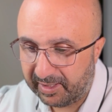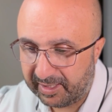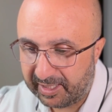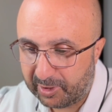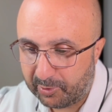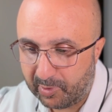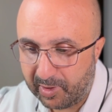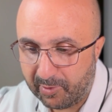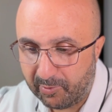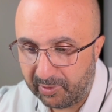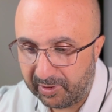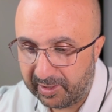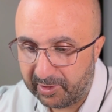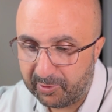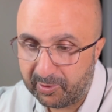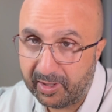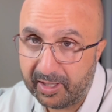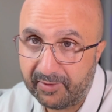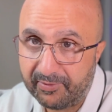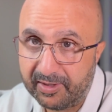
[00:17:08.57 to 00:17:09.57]
That's why I wanted
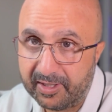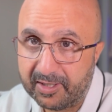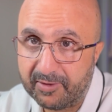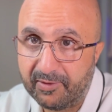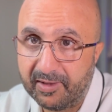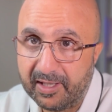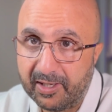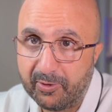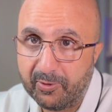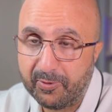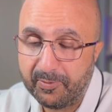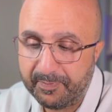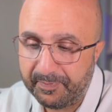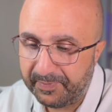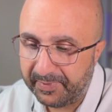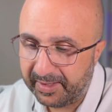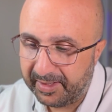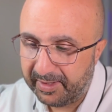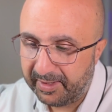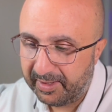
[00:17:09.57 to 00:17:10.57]
to have this video.
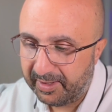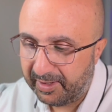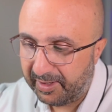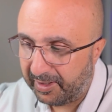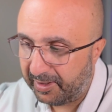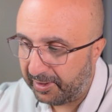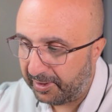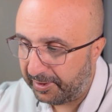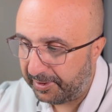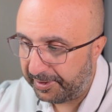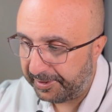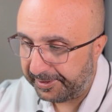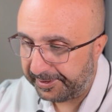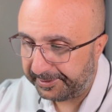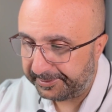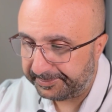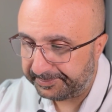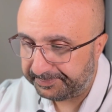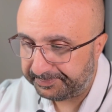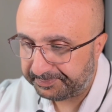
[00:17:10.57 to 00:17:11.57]

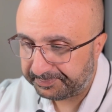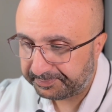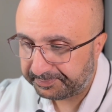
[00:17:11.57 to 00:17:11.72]
And